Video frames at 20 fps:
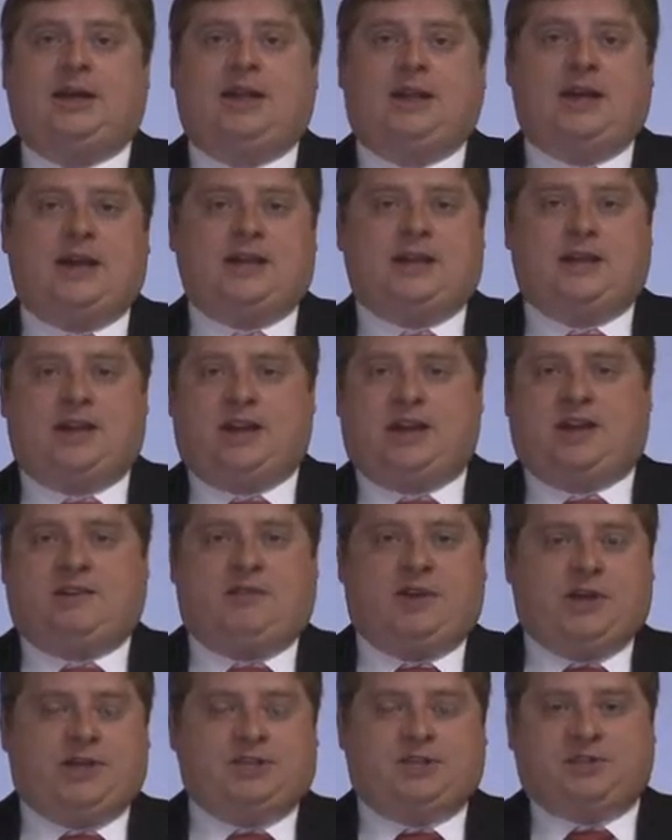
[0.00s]
they think
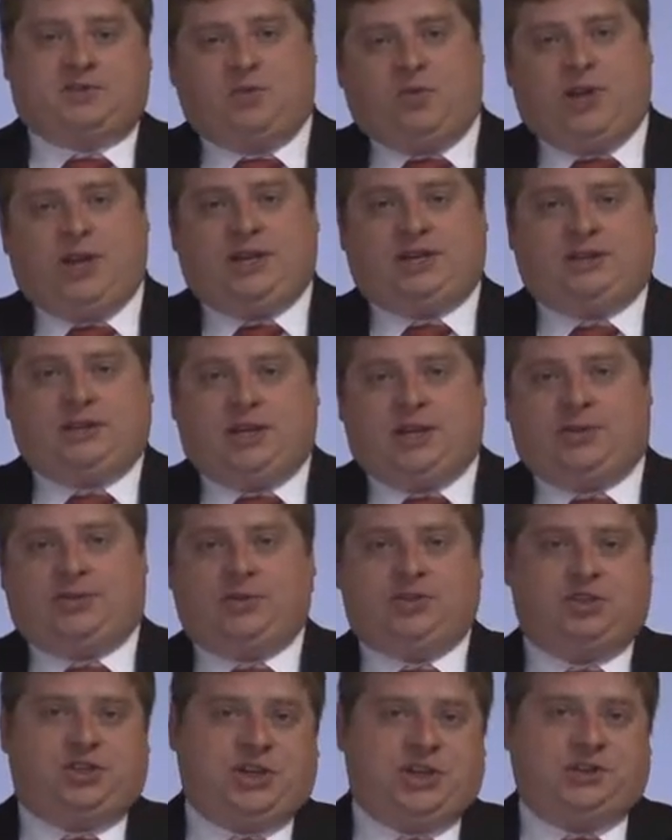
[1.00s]
of a sweet
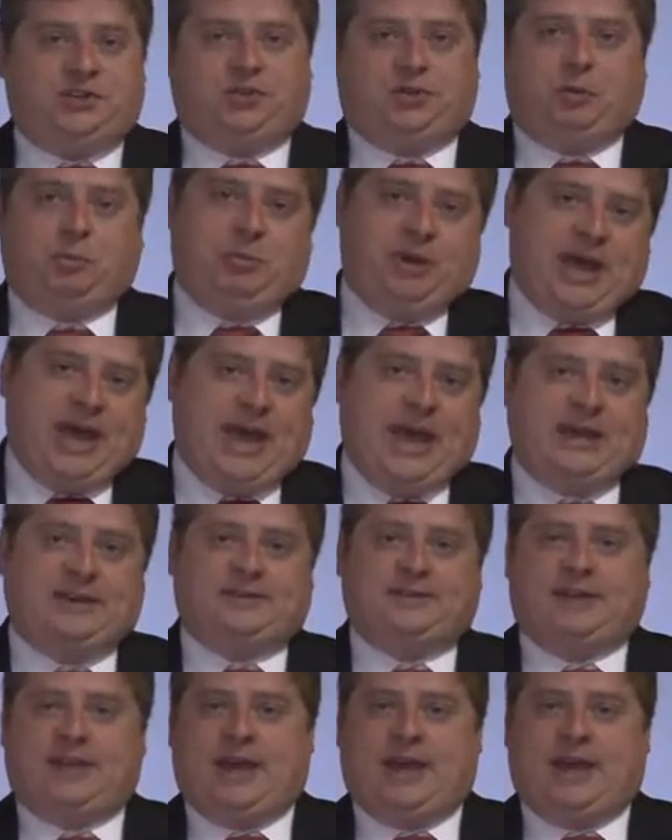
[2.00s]
little gentle pet